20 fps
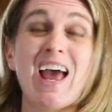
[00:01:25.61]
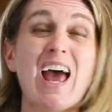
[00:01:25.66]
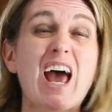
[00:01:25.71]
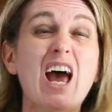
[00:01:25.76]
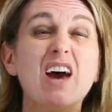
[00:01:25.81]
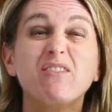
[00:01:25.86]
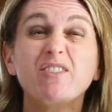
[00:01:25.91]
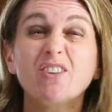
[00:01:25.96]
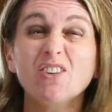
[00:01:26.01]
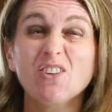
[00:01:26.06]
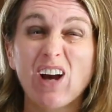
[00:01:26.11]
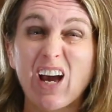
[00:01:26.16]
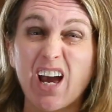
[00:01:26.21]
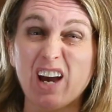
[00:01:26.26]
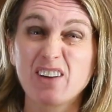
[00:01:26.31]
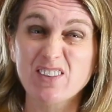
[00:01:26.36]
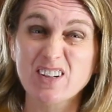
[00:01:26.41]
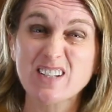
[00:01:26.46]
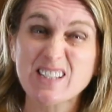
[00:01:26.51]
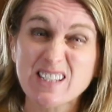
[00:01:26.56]
Have you
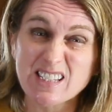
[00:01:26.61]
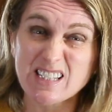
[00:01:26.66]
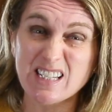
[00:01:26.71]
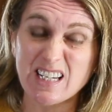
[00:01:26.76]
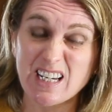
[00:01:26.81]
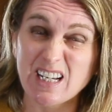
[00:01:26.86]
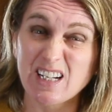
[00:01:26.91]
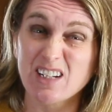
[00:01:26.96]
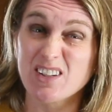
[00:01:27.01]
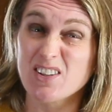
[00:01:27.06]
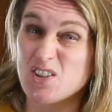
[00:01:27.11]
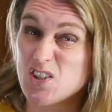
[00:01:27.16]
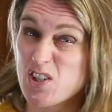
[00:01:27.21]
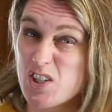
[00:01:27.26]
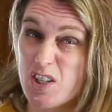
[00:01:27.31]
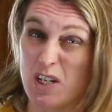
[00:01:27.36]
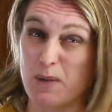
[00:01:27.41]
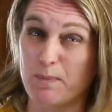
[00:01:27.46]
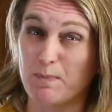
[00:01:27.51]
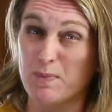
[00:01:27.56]
ever seen
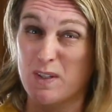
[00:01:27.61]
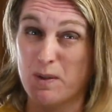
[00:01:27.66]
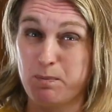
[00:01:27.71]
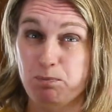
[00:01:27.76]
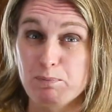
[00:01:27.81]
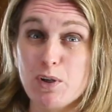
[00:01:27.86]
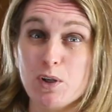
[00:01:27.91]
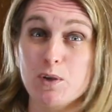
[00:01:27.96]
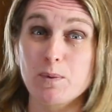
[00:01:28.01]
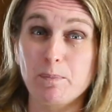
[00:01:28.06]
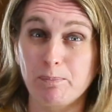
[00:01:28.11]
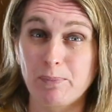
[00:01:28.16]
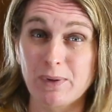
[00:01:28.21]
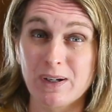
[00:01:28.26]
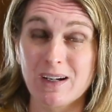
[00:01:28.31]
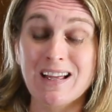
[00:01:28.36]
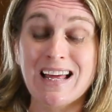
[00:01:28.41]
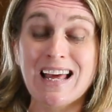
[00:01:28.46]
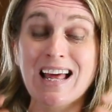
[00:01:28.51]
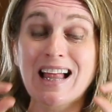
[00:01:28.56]
sheep's poop?
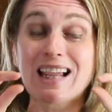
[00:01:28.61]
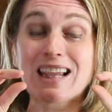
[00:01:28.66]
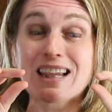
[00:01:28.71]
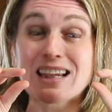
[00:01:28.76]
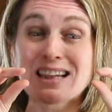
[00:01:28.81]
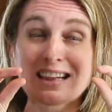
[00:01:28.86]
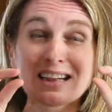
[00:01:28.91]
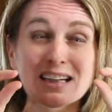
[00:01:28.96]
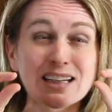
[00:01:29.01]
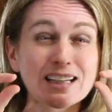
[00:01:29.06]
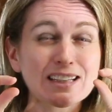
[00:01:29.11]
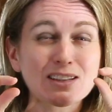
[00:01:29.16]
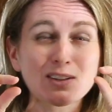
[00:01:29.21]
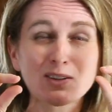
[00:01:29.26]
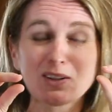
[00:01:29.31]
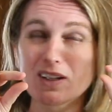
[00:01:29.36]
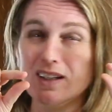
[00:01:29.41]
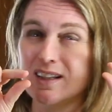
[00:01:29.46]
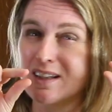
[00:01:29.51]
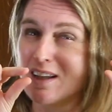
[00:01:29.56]

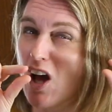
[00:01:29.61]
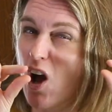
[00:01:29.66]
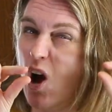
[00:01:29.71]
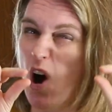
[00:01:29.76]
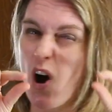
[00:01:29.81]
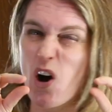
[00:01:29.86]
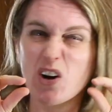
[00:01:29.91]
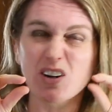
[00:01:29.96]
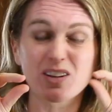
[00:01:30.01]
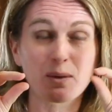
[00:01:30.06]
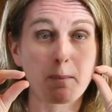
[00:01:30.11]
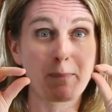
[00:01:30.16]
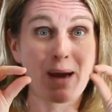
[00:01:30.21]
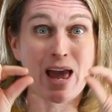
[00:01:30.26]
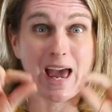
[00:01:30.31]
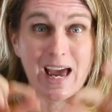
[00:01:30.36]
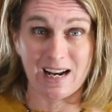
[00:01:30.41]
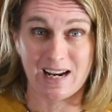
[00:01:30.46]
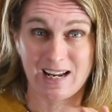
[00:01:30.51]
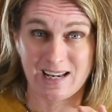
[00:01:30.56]
Little hard
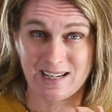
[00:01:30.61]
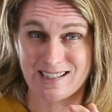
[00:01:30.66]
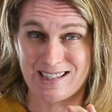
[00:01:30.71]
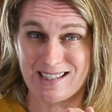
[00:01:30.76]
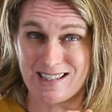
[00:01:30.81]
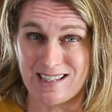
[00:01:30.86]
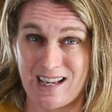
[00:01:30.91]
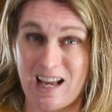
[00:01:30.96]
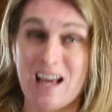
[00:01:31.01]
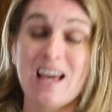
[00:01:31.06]
pellets.